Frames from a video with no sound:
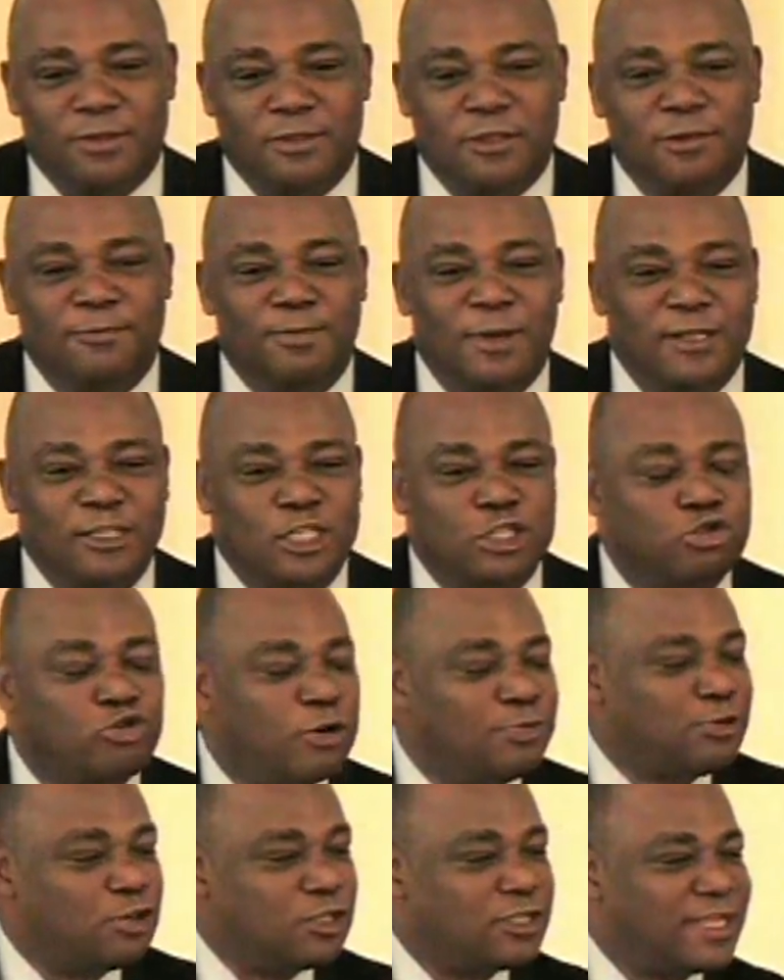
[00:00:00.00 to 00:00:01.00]
The, the
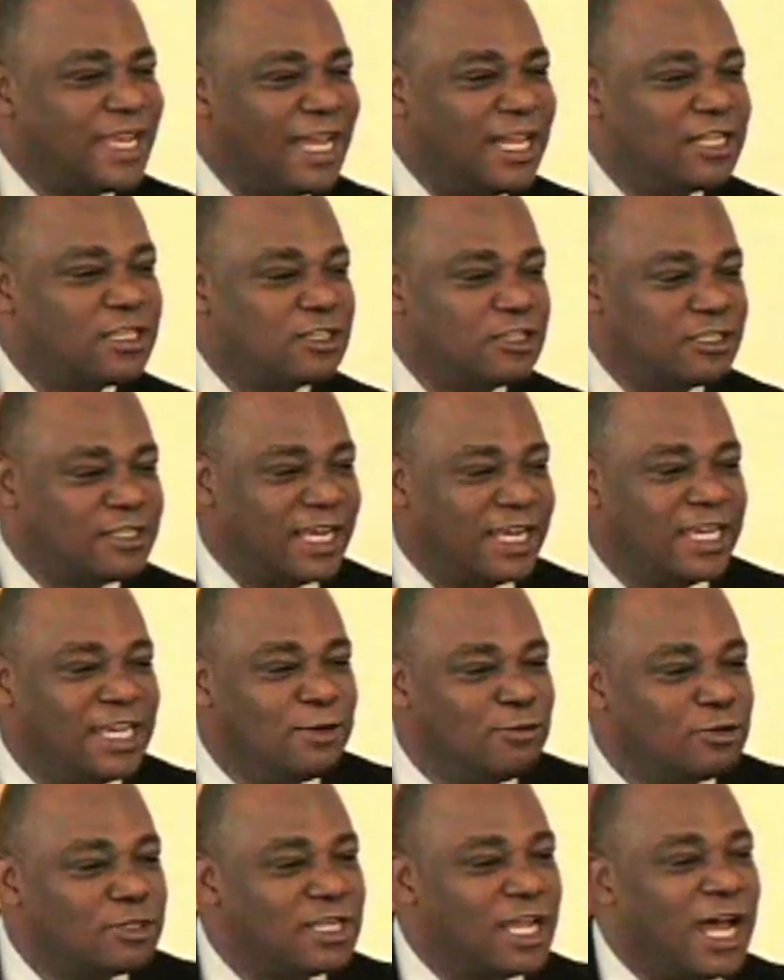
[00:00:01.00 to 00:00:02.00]
scripture tells us that
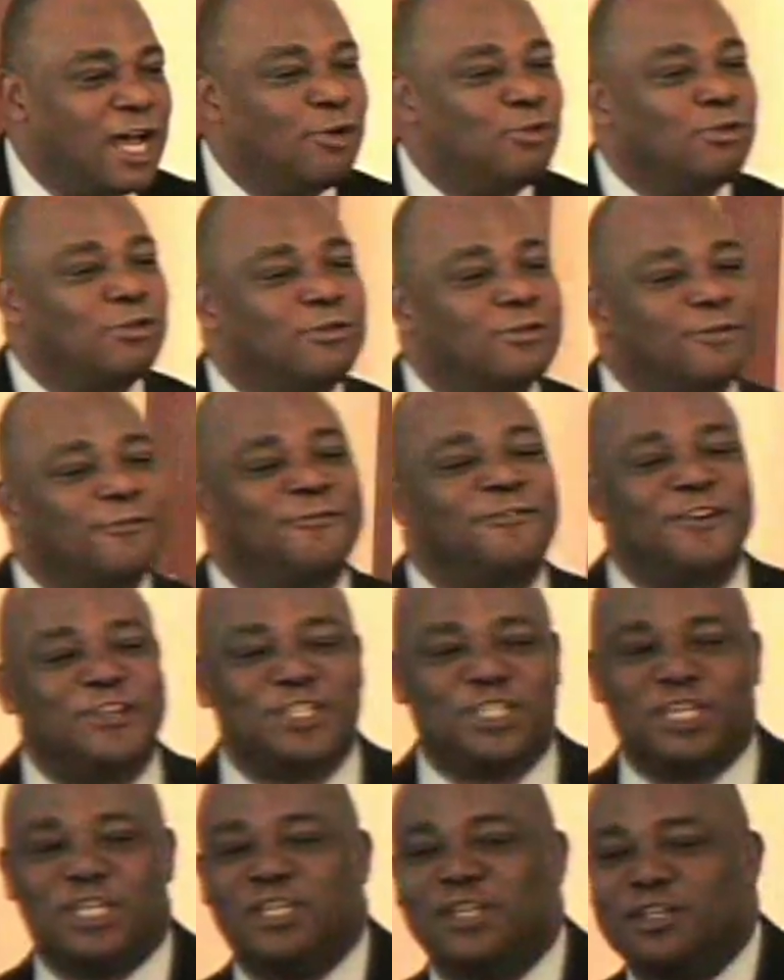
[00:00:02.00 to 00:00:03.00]
he was out
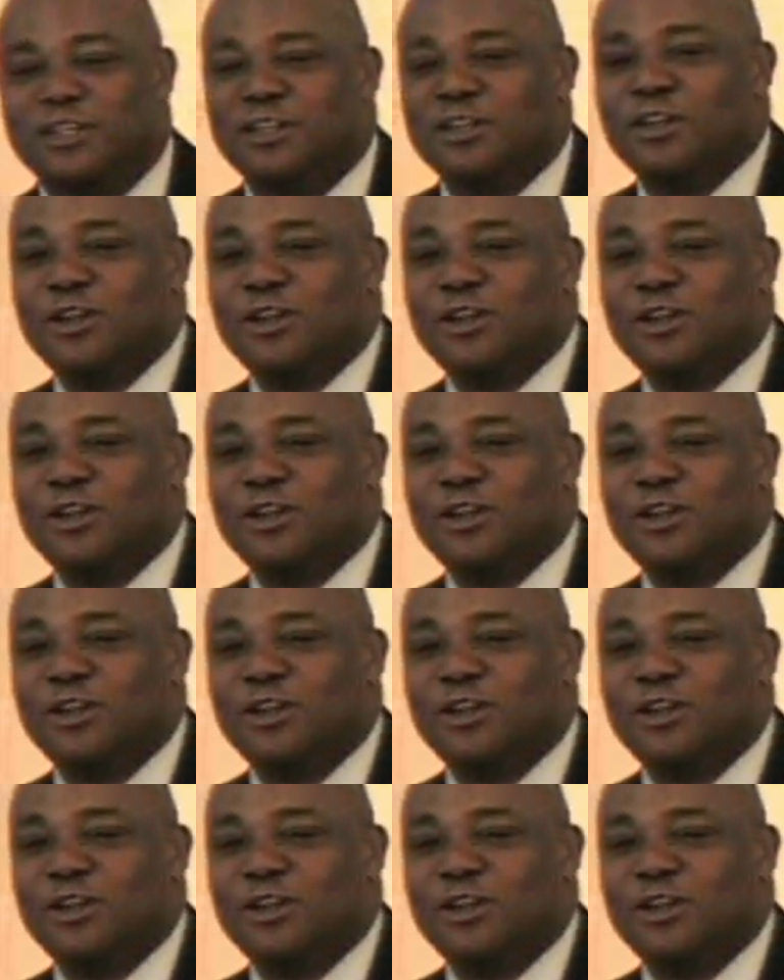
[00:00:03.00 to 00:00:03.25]
fishing